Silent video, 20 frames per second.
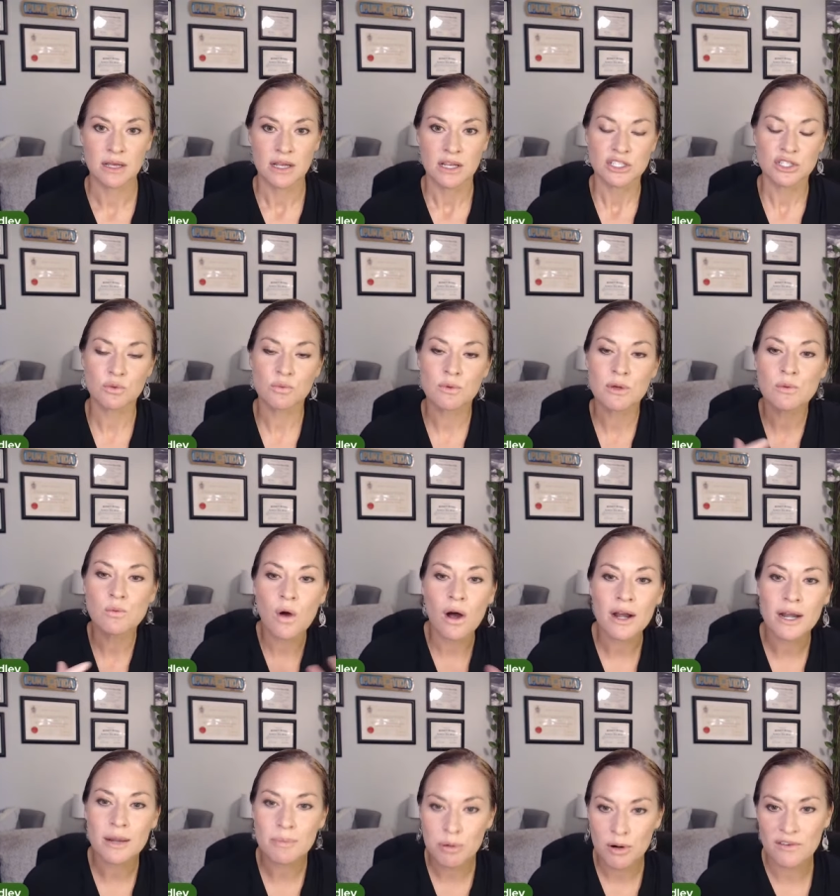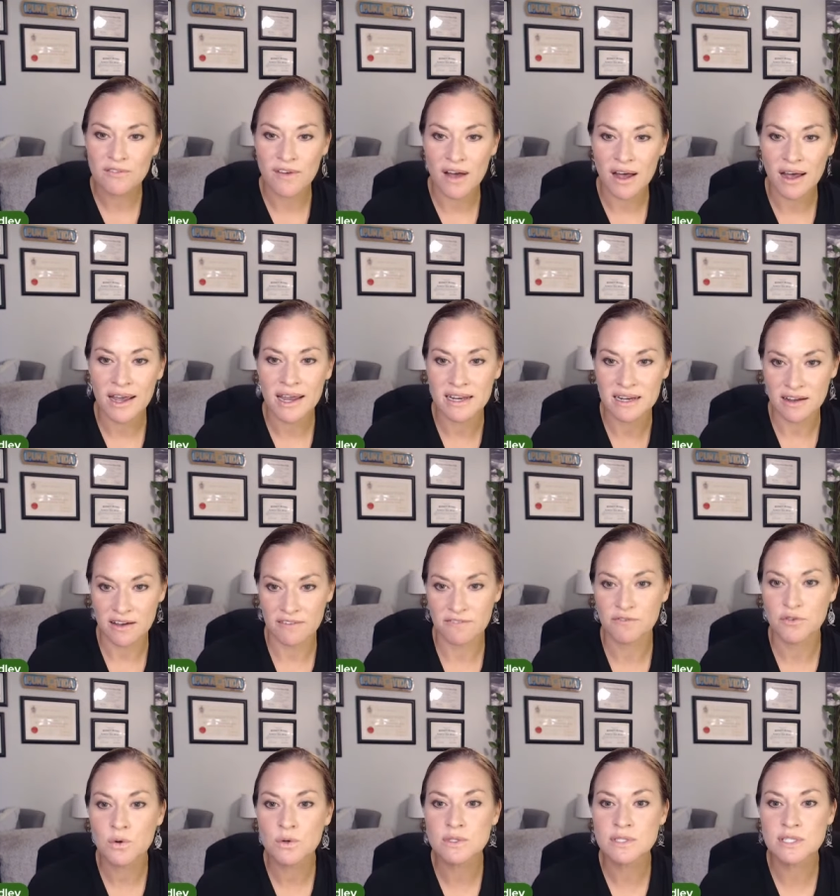So we want to provide a
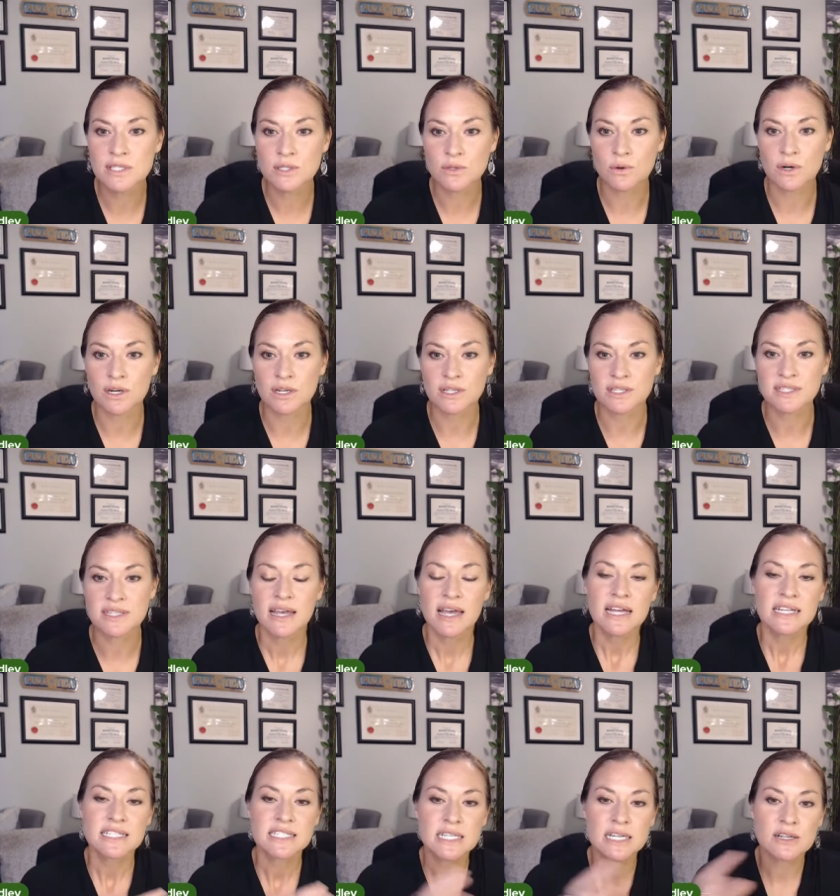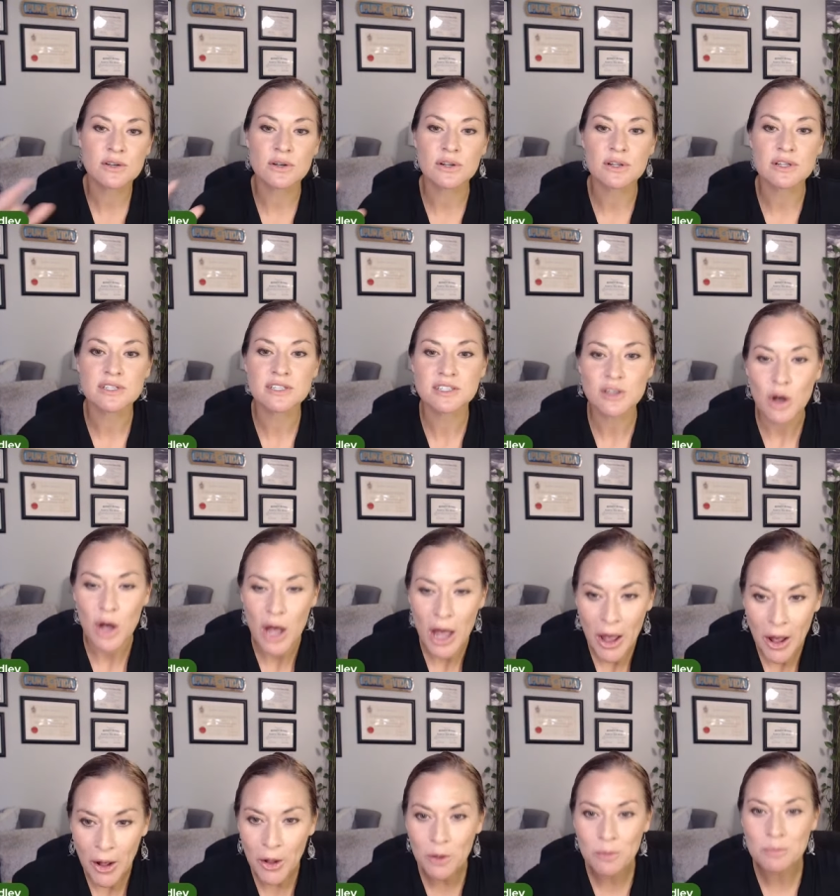food source to
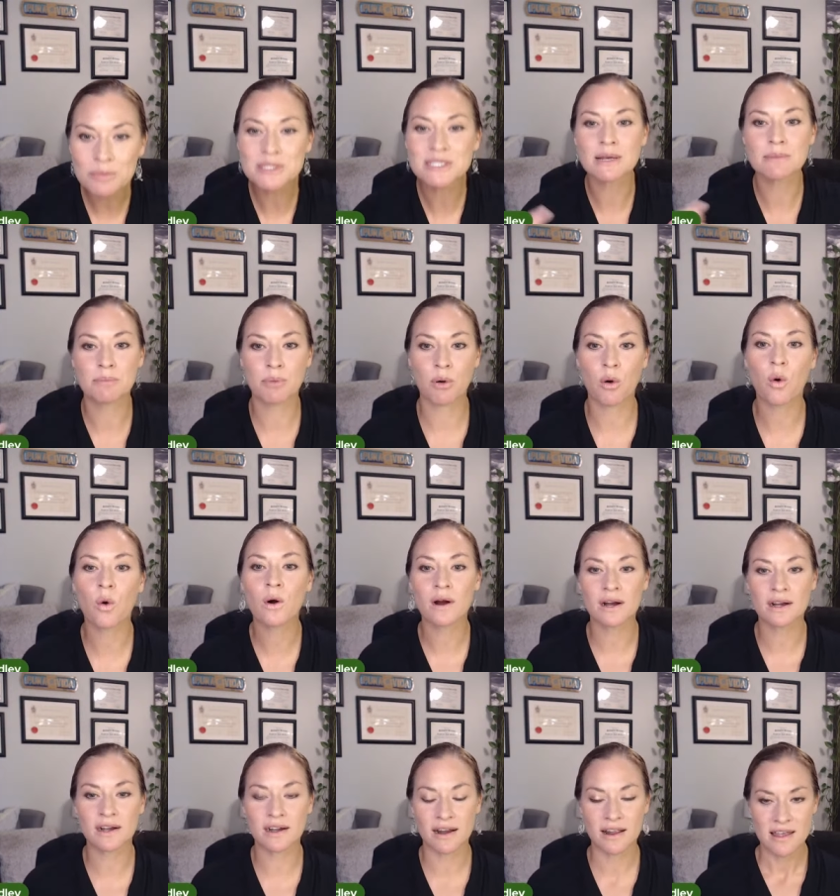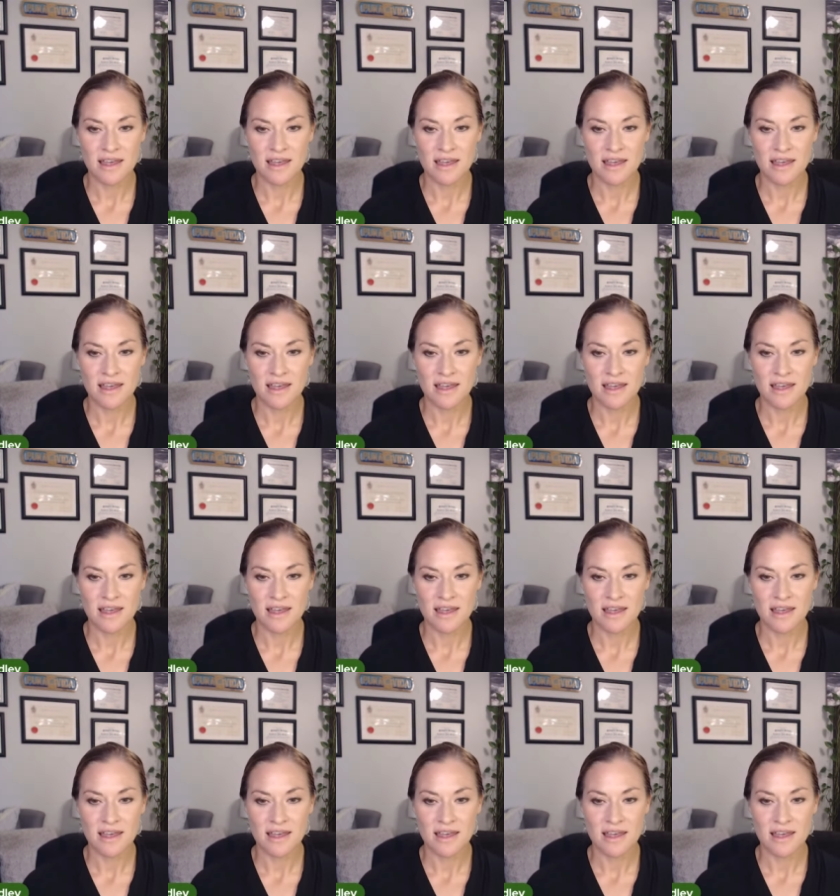help support